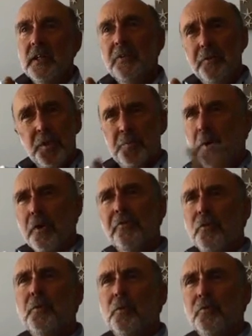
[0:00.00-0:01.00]
If it's
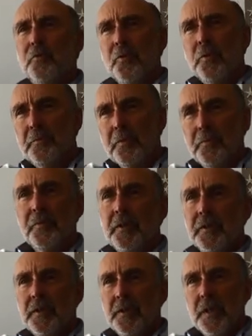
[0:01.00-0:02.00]
possible for them to
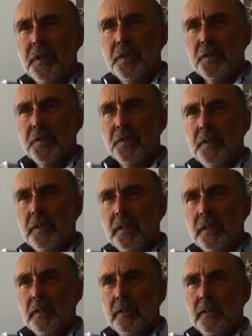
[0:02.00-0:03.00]
feel intensely
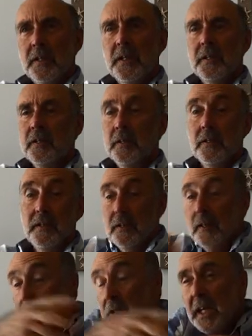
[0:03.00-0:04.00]
and
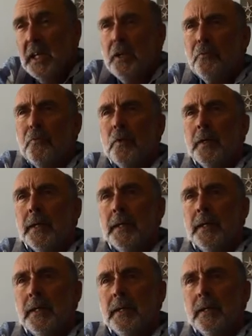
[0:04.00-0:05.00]
in a negative way,